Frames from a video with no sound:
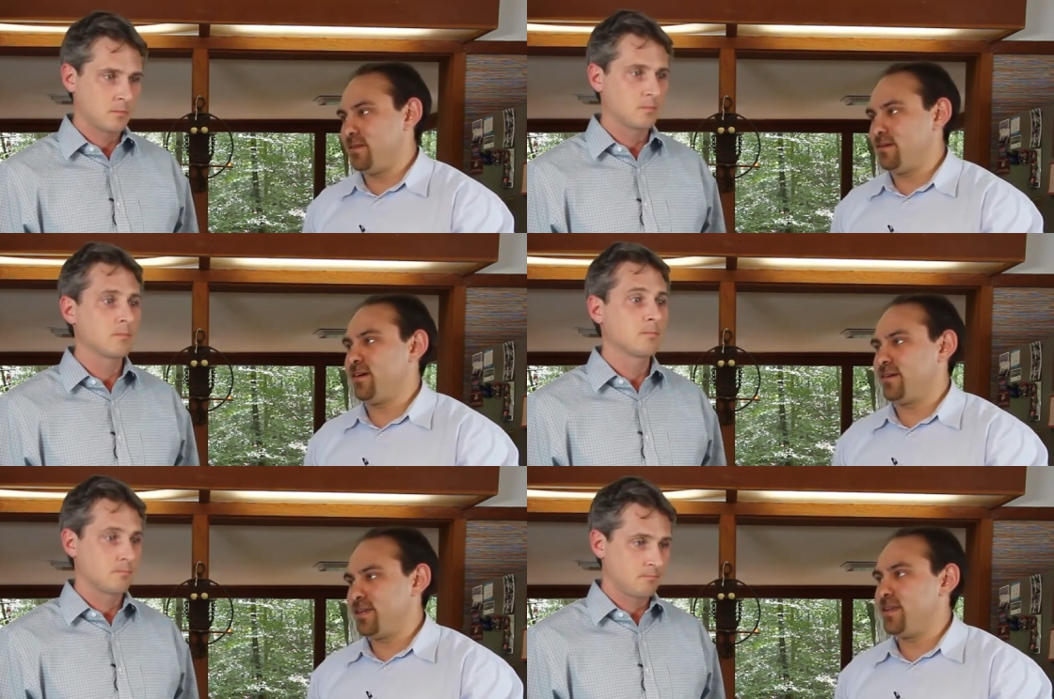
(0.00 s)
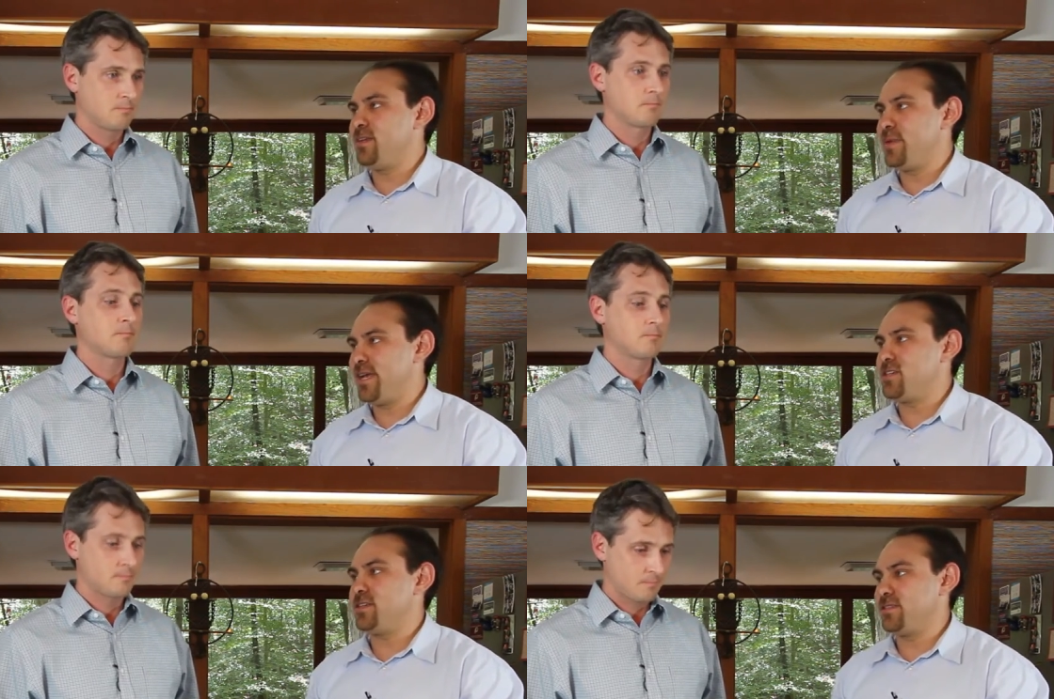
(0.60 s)
Speaker 1: uh, kidney
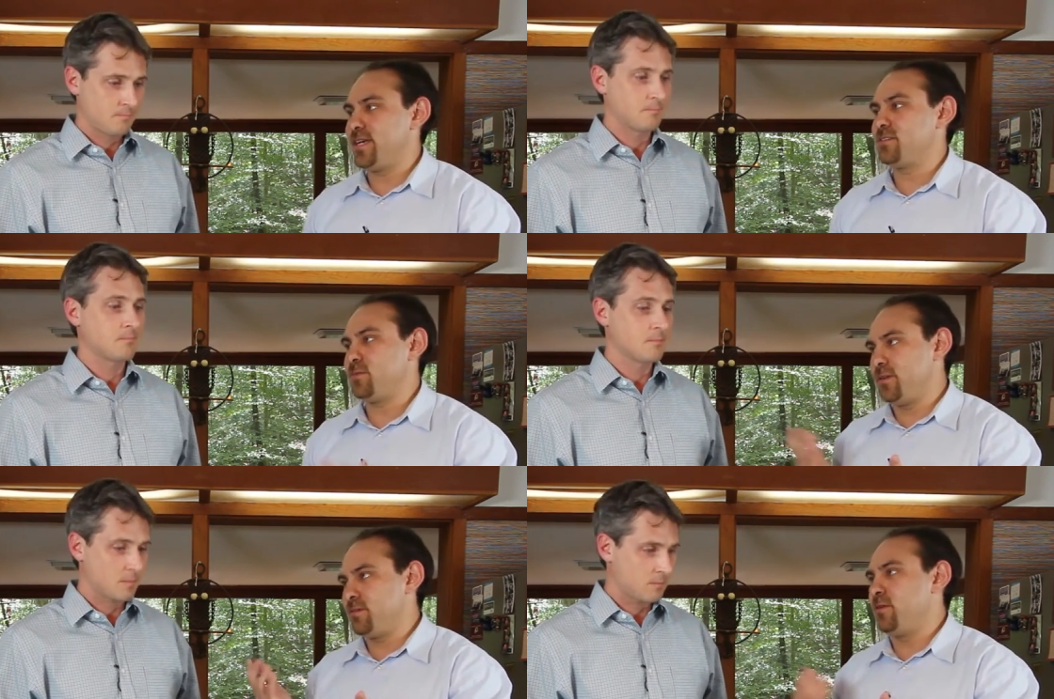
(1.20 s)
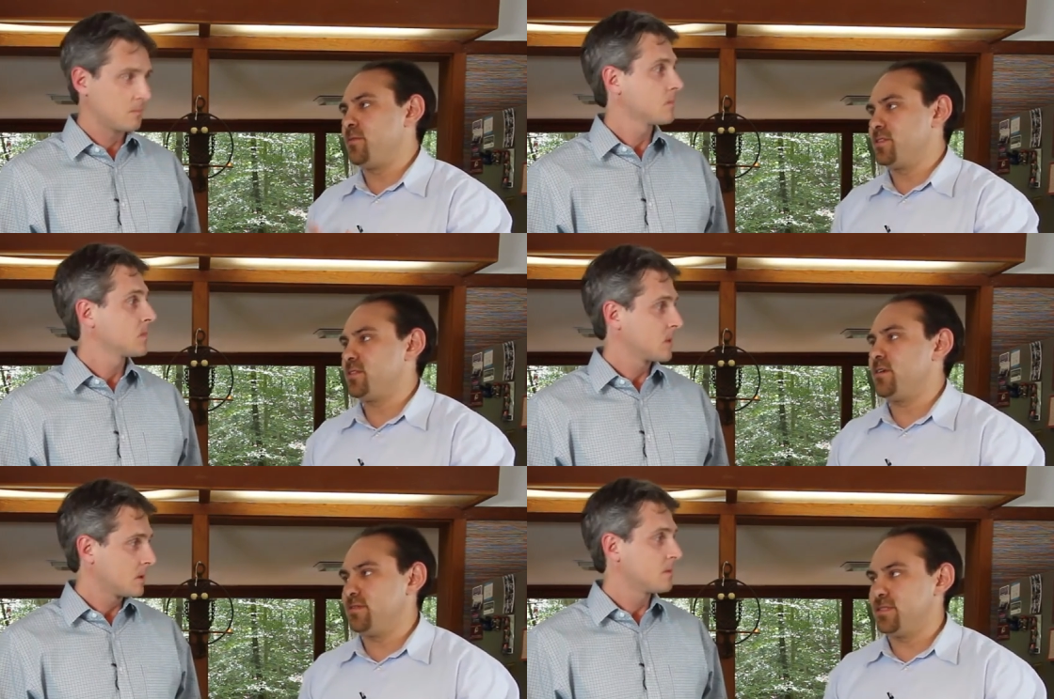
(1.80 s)
patients, as we always
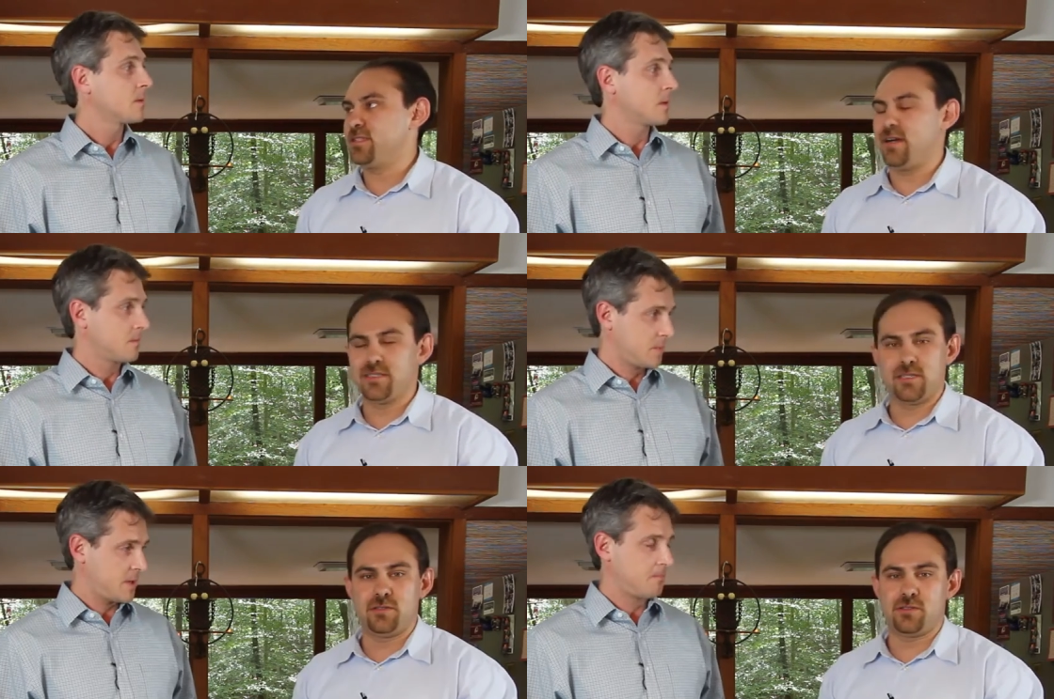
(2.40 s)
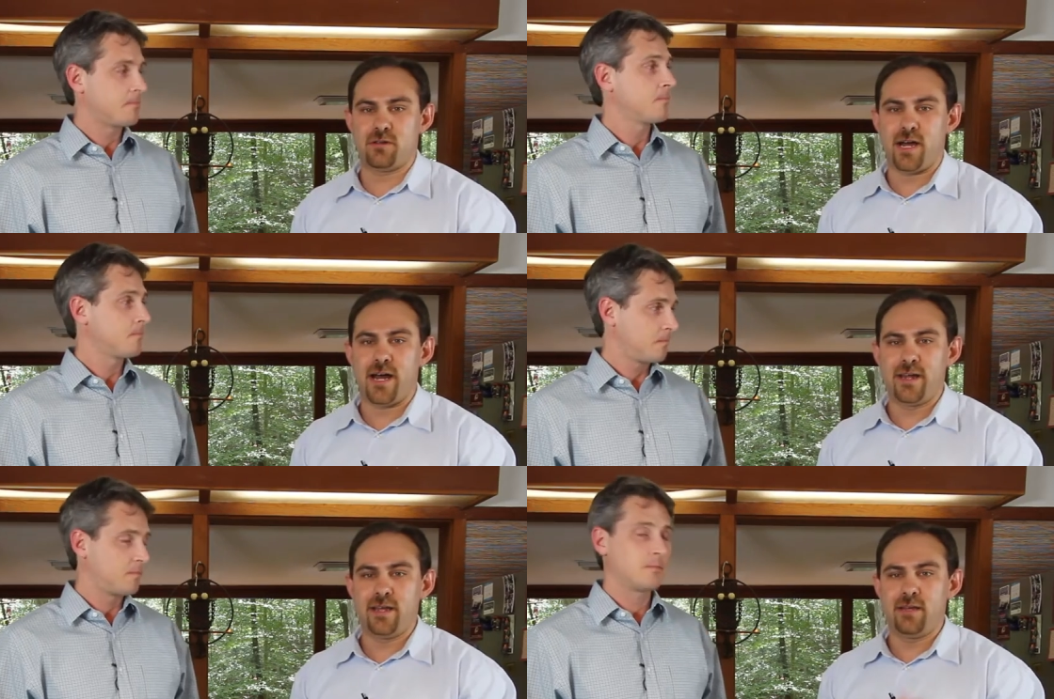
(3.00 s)
talk, discuss, because yep. those are high
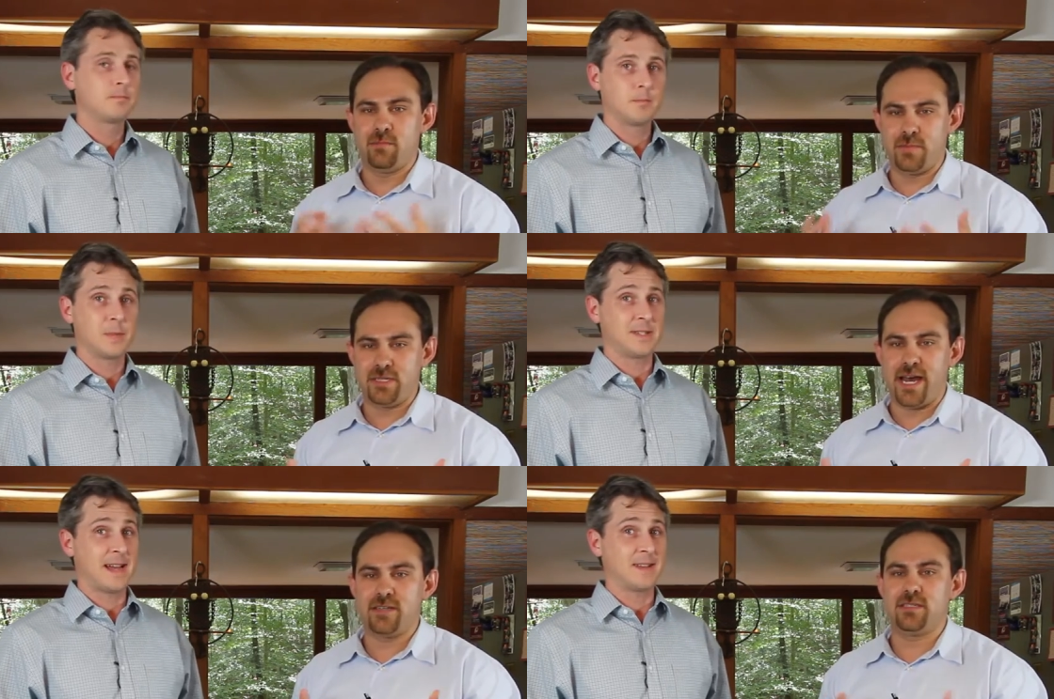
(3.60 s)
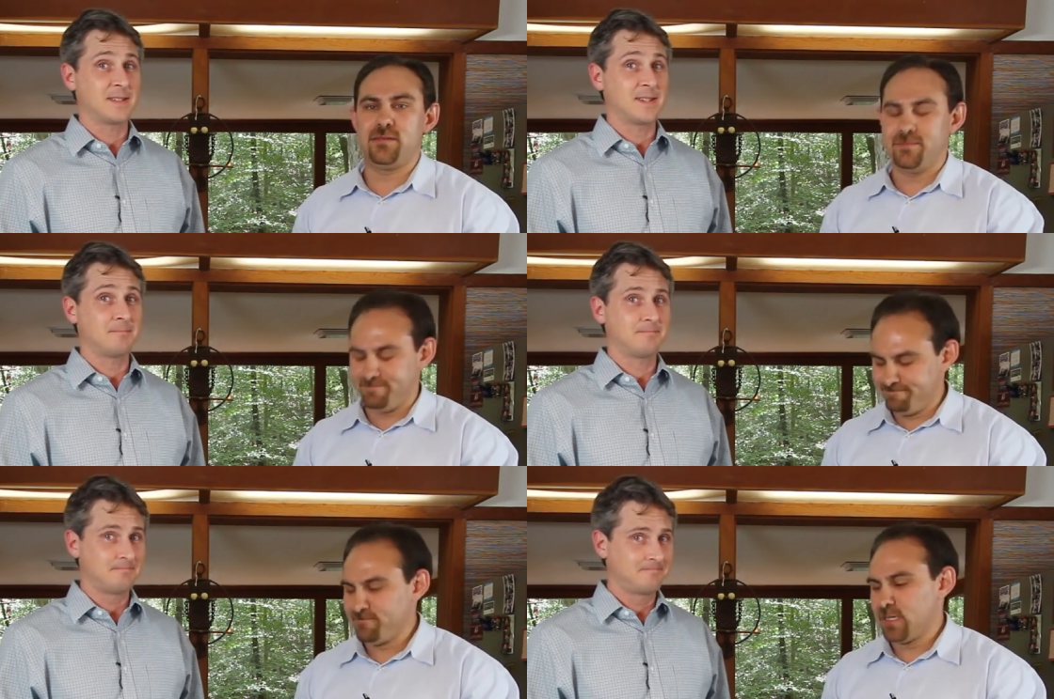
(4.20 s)
in potassium. potassium.
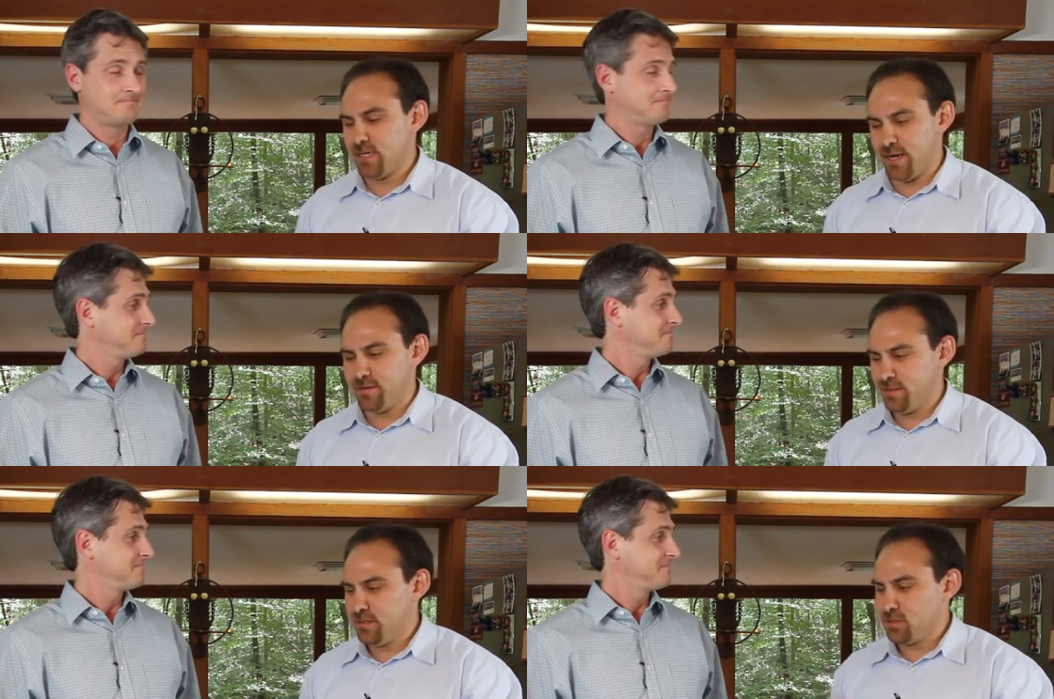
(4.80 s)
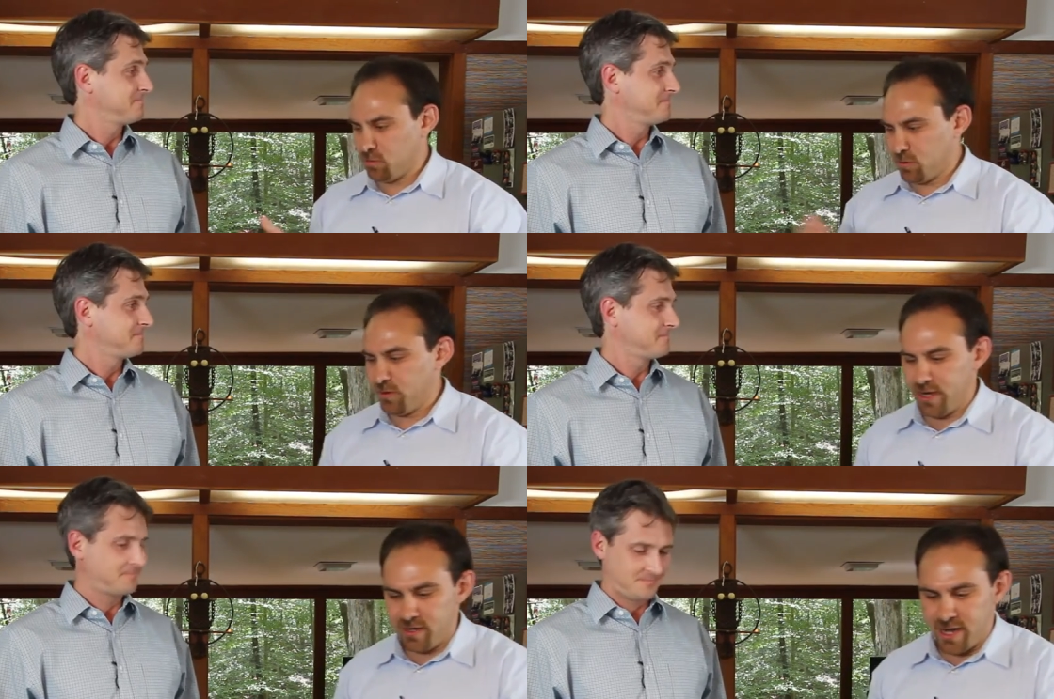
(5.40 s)
Yeah. So we'll go
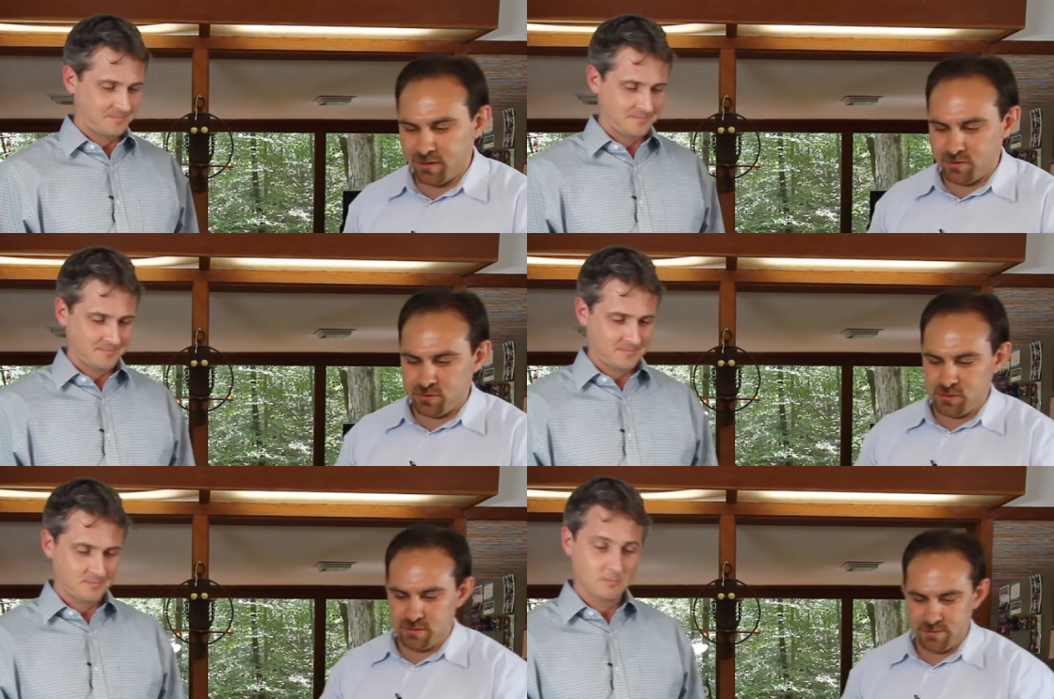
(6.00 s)
ahead and add those.